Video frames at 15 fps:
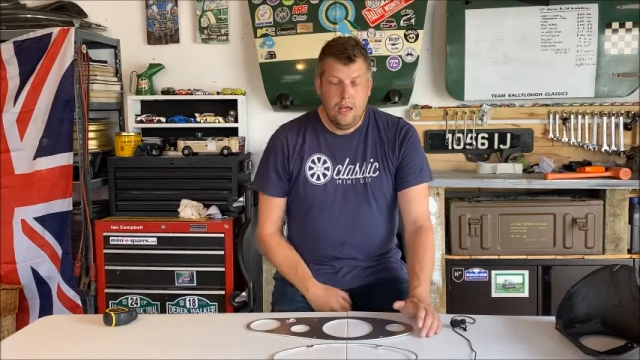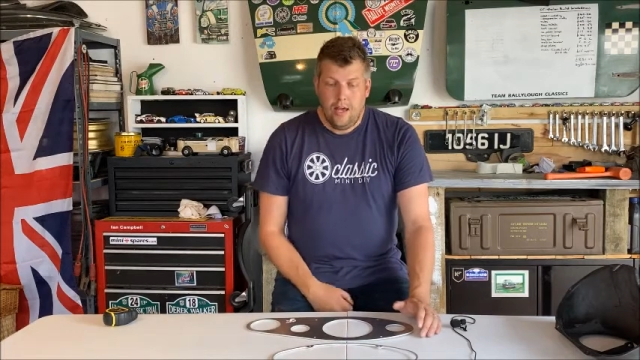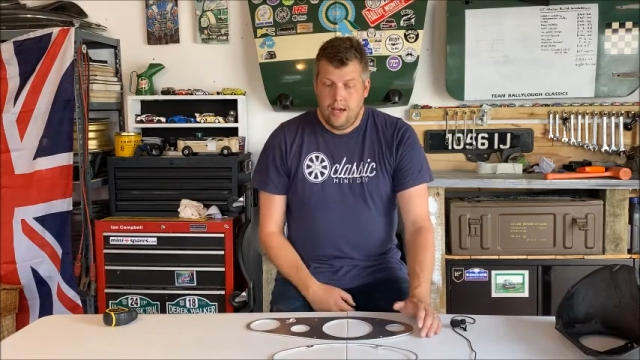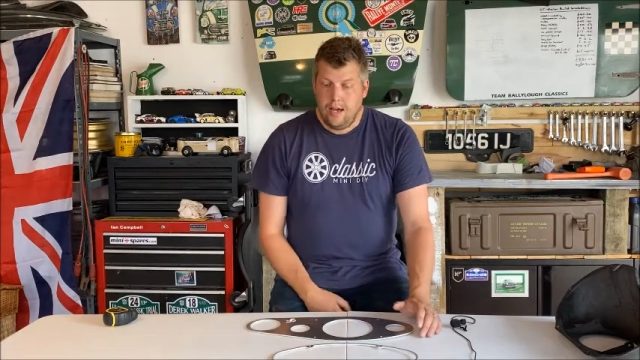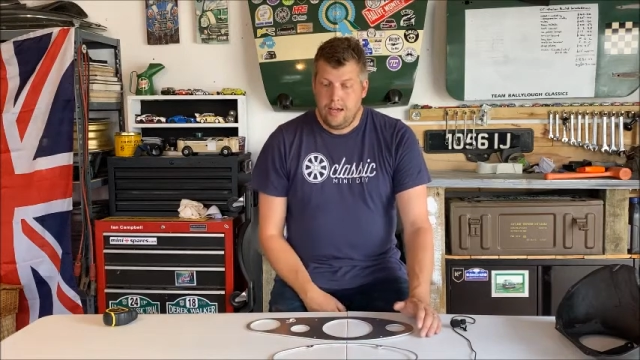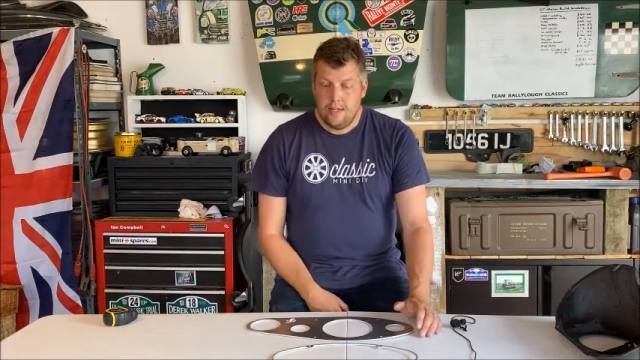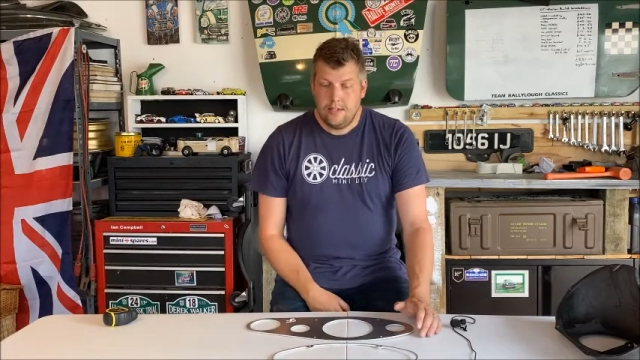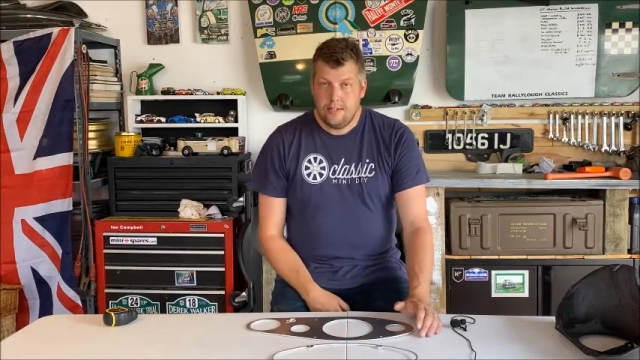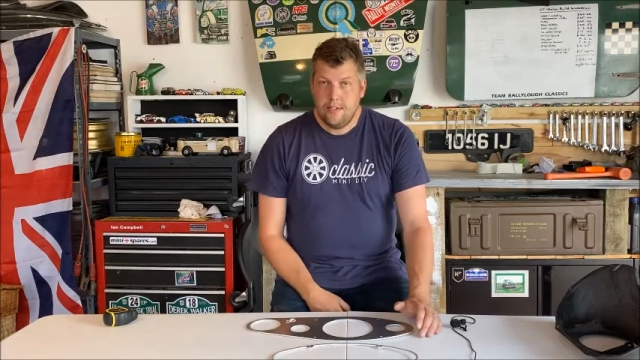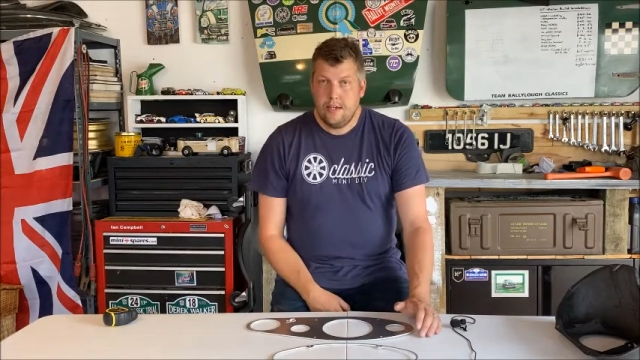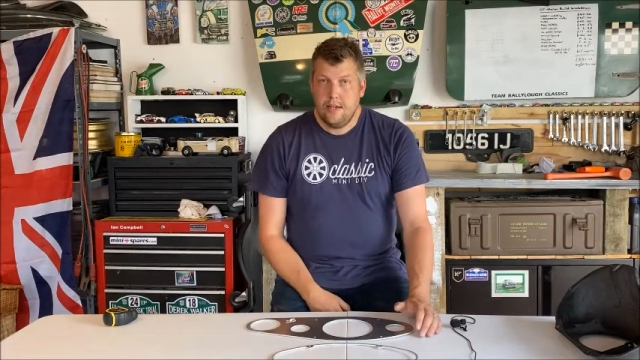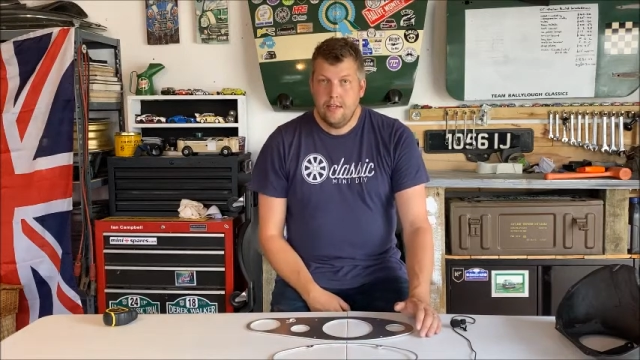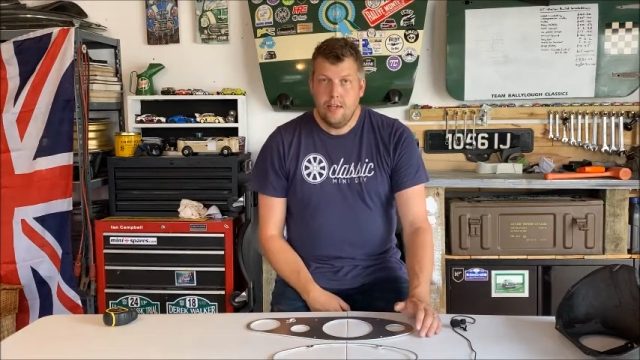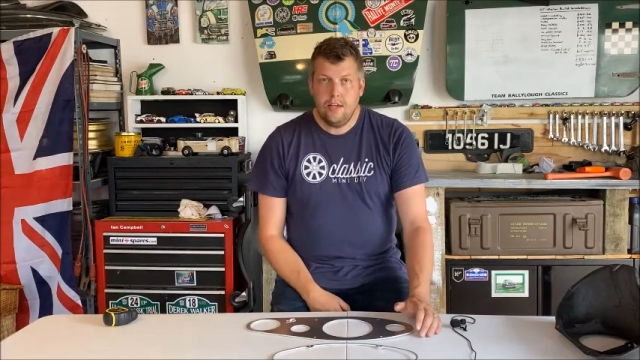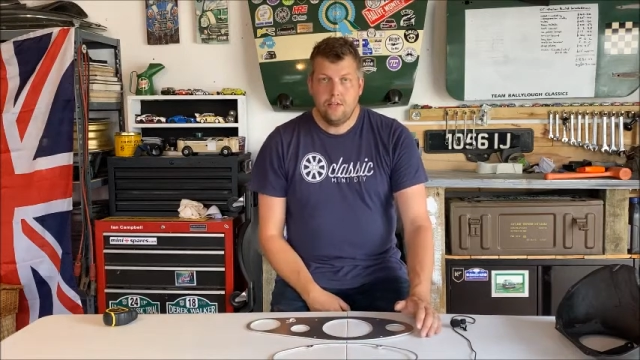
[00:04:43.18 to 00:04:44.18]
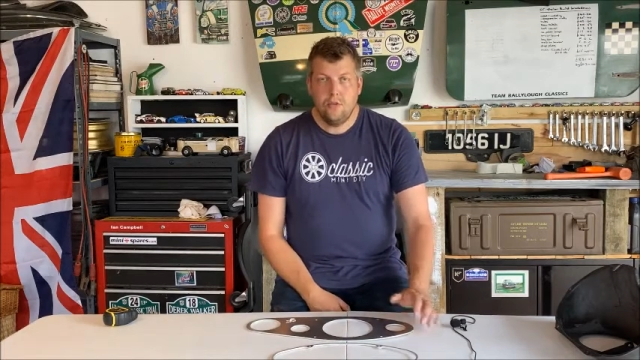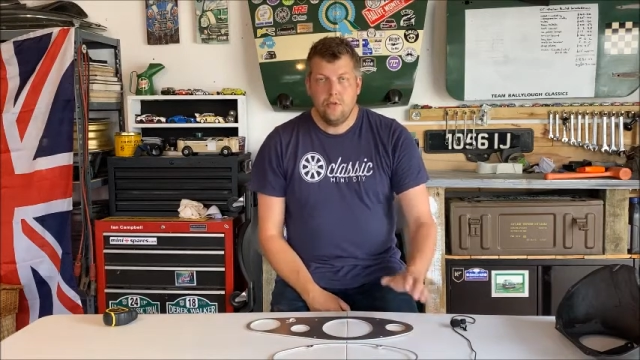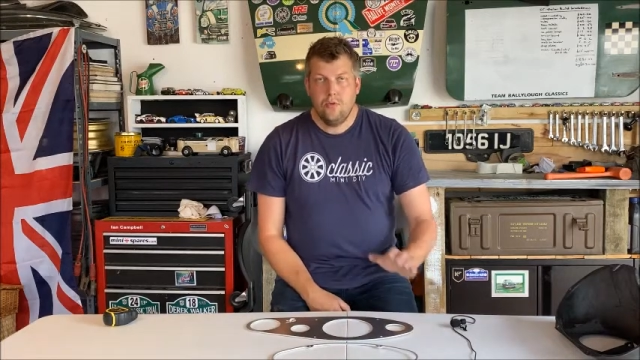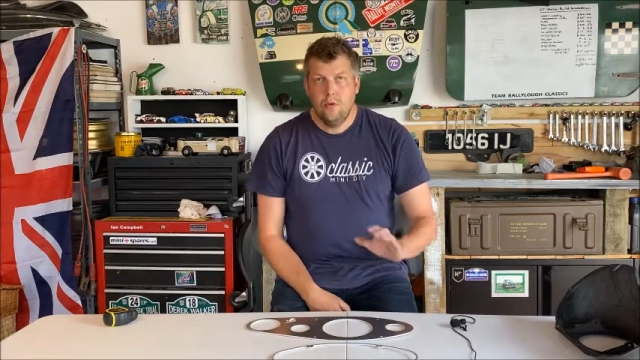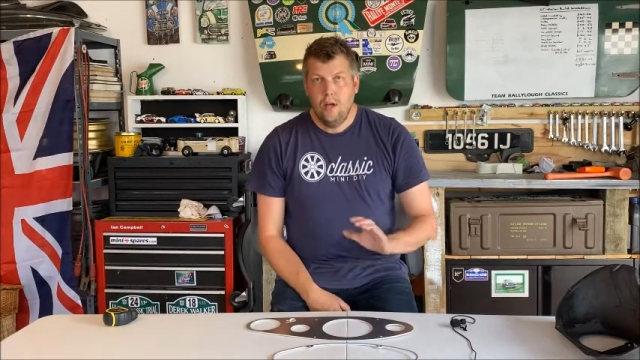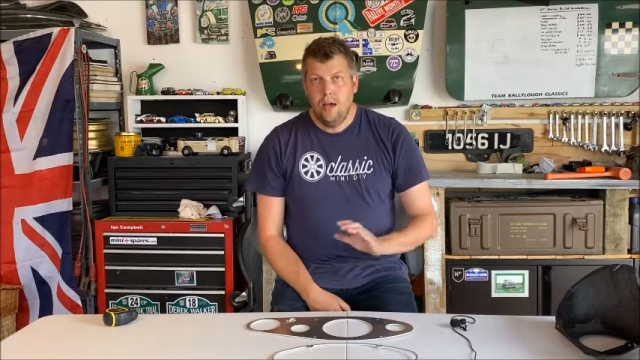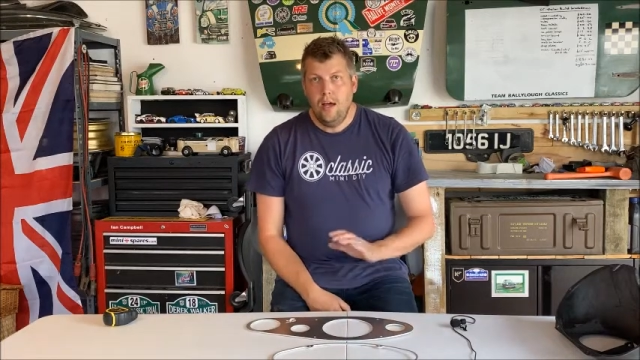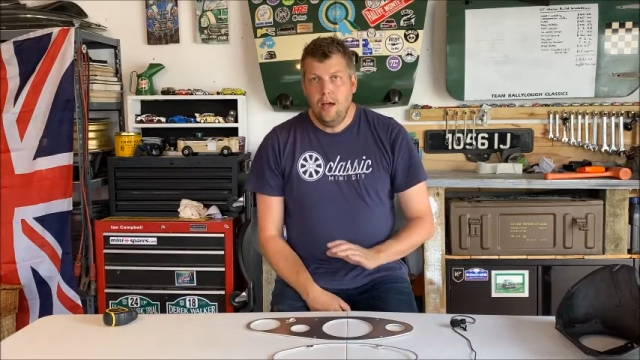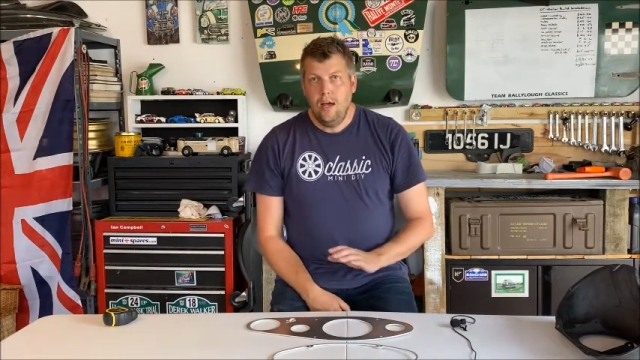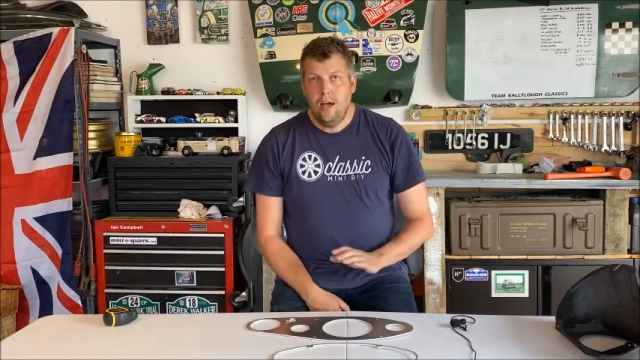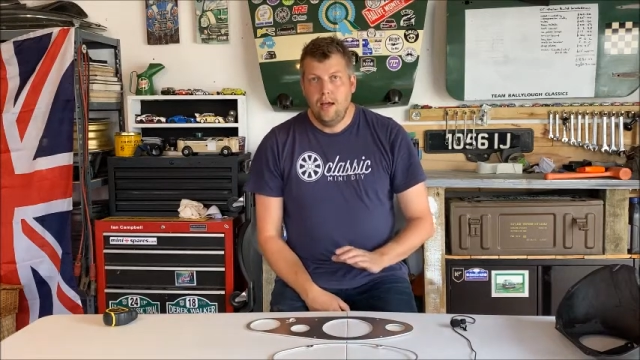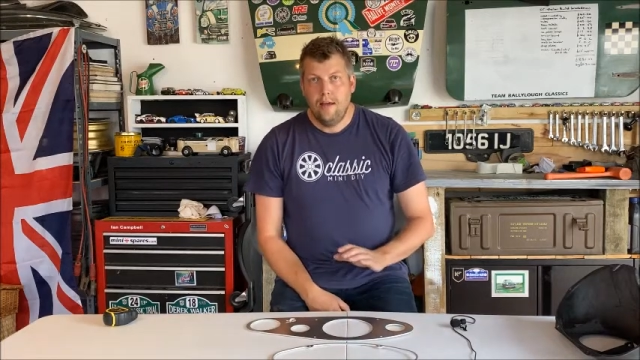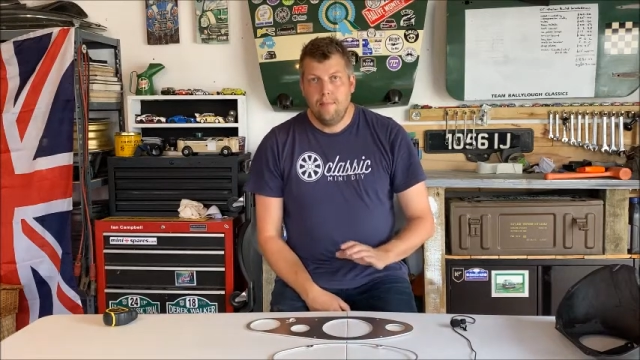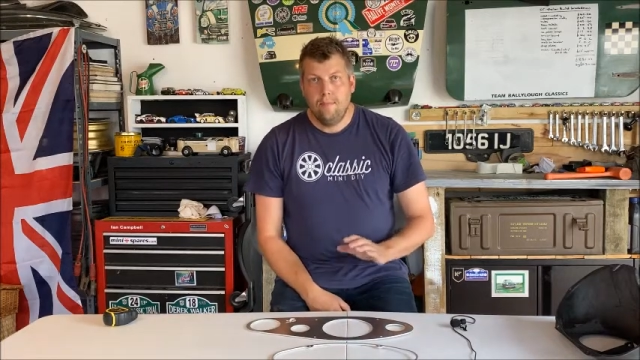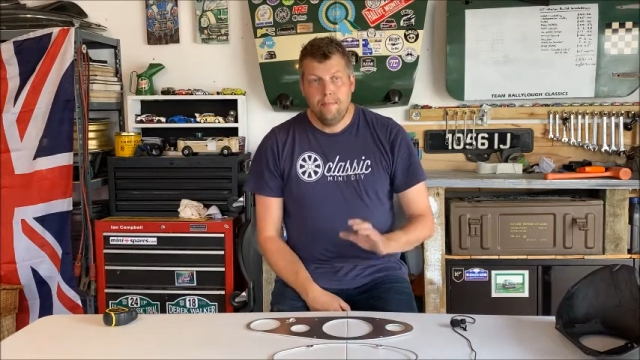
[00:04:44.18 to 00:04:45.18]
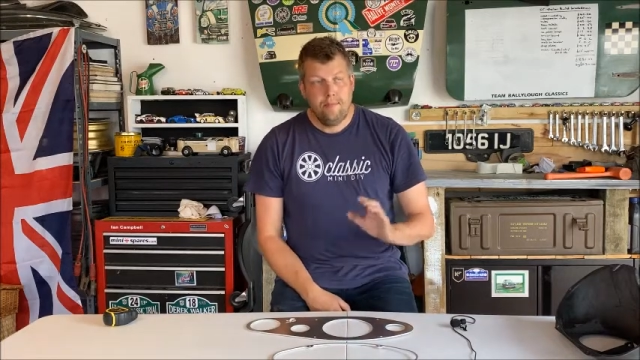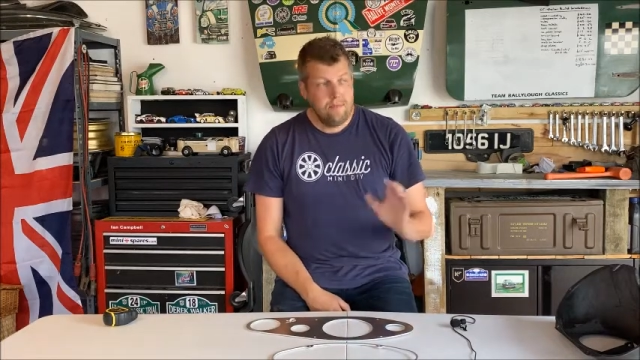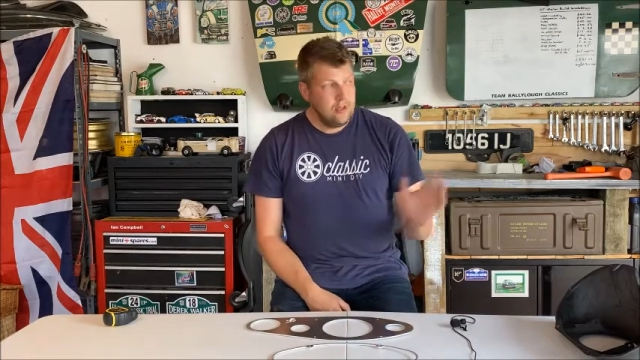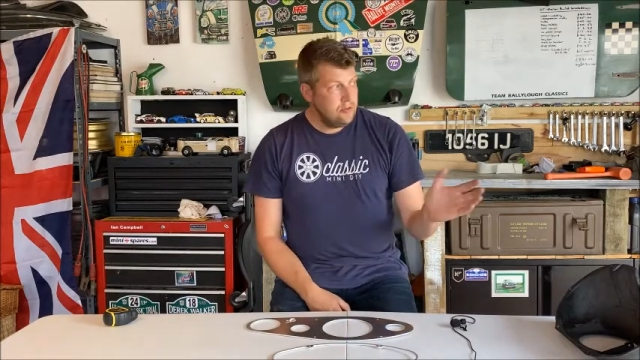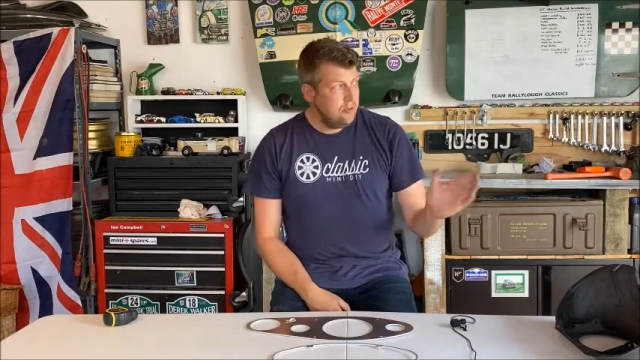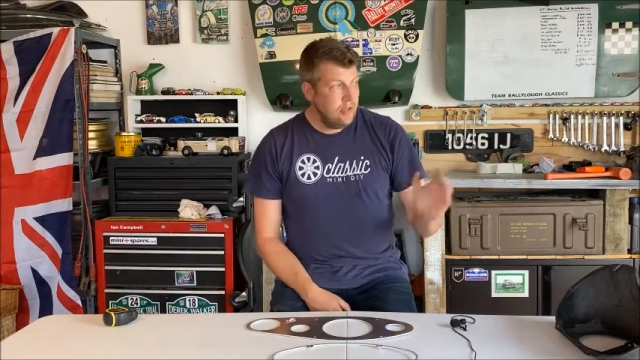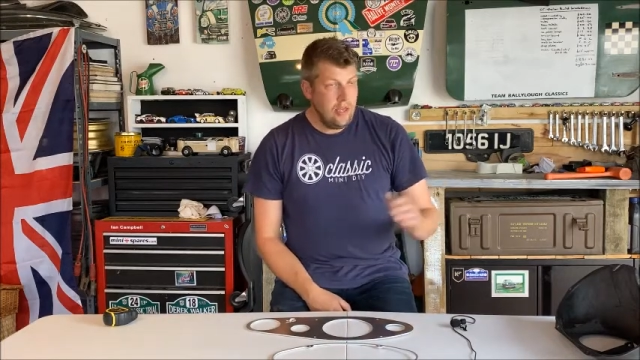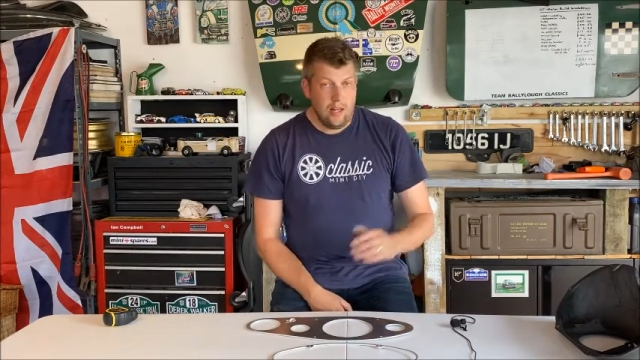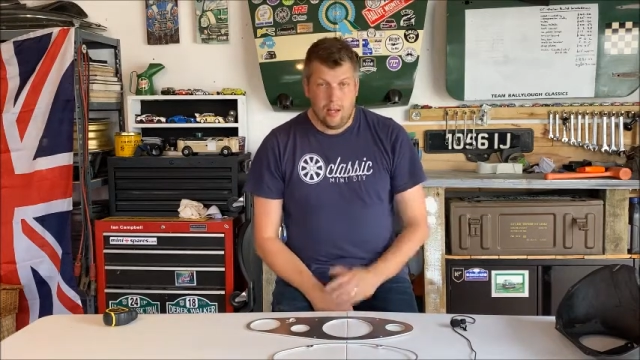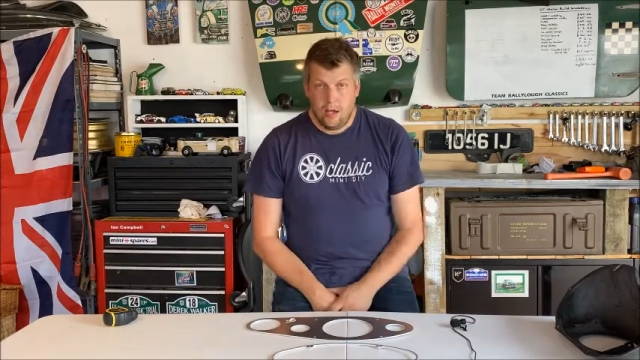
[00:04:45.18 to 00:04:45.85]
and yeah, so this will be